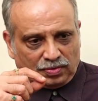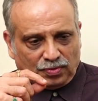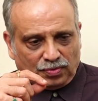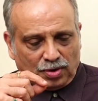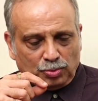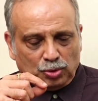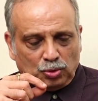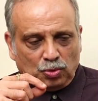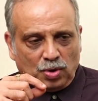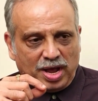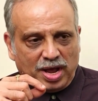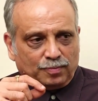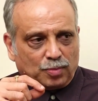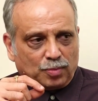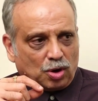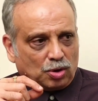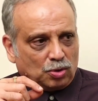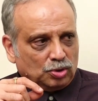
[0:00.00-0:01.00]
From you, I
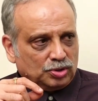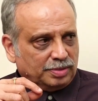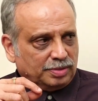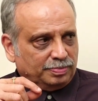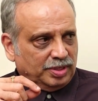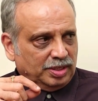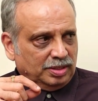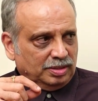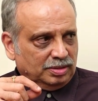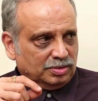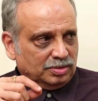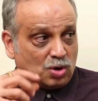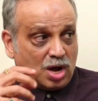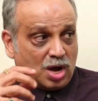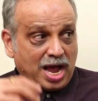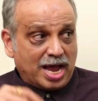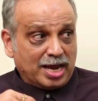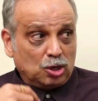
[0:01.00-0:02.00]
have borrowed something,
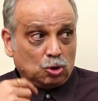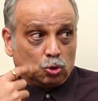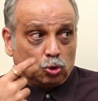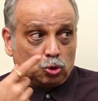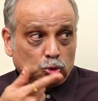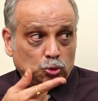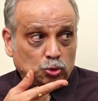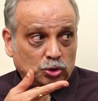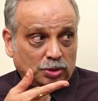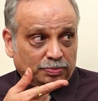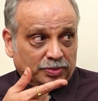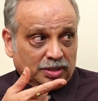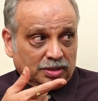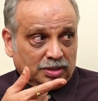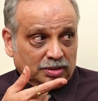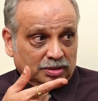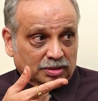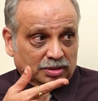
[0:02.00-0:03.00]
so I owe you
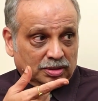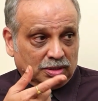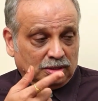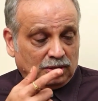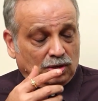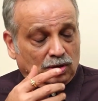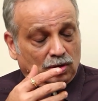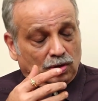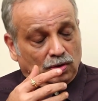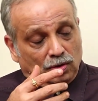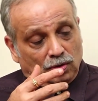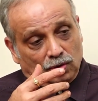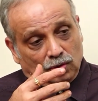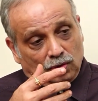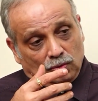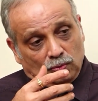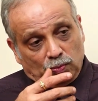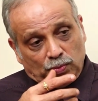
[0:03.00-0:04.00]
something.
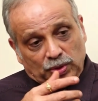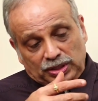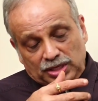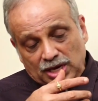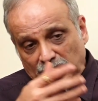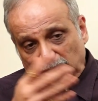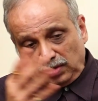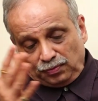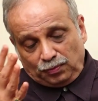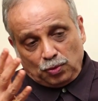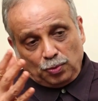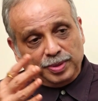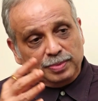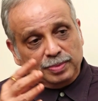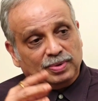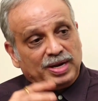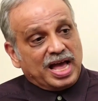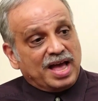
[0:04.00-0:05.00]
With the other four
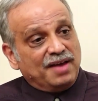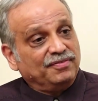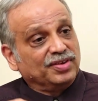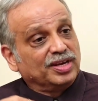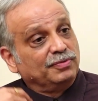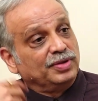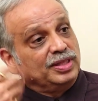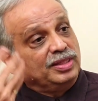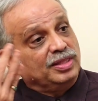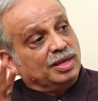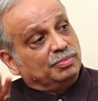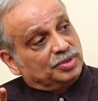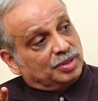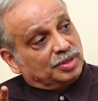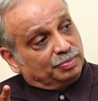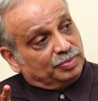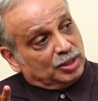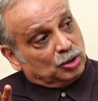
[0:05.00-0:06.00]
people, I have given them
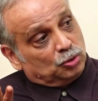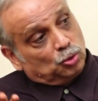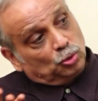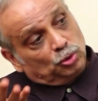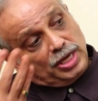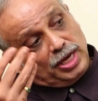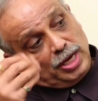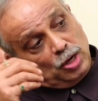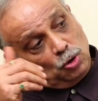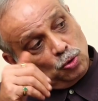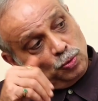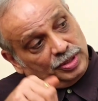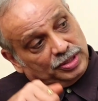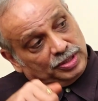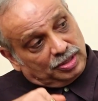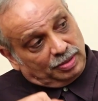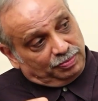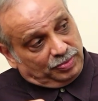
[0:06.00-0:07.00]
something, so they owe
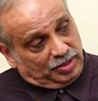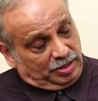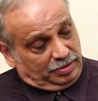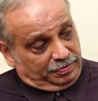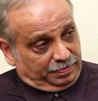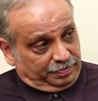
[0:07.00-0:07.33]
me something.